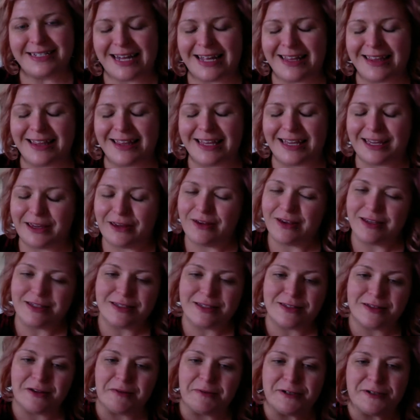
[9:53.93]
And thank you guys
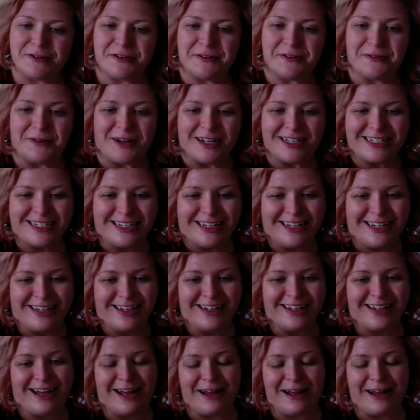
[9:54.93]
so much for watching.